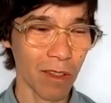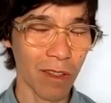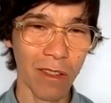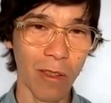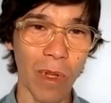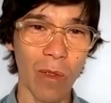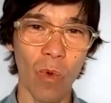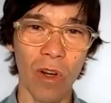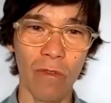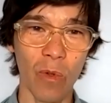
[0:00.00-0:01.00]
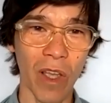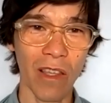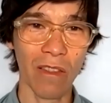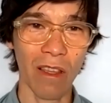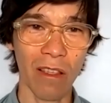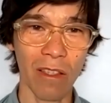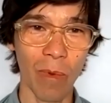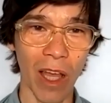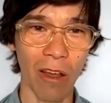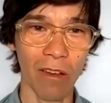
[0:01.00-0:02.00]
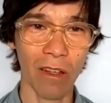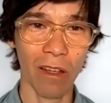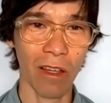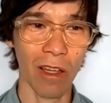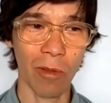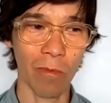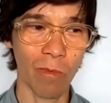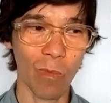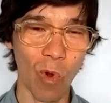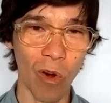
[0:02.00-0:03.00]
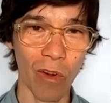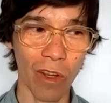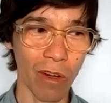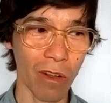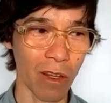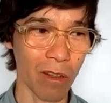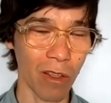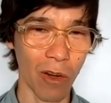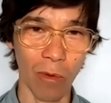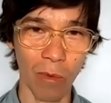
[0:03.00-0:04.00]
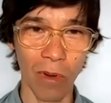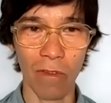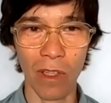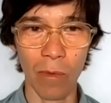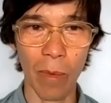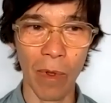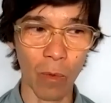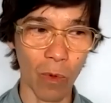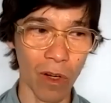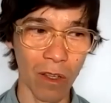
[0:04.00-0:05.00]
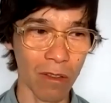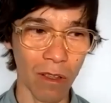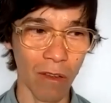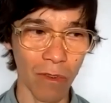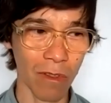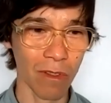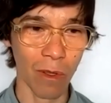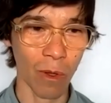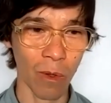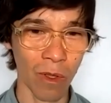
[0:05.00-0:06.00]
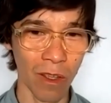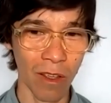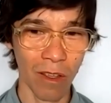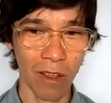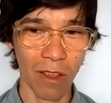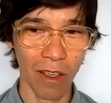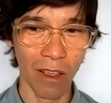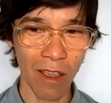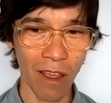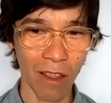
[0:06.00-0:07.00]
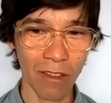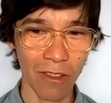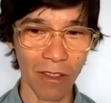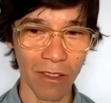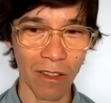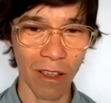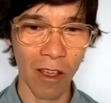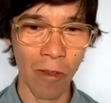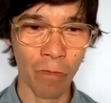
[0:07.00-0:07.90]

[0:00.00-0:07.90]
just said so many wonderful, nice things about Warrior, and, you know, obviously about my work and stuff. And so, yeah, it just, you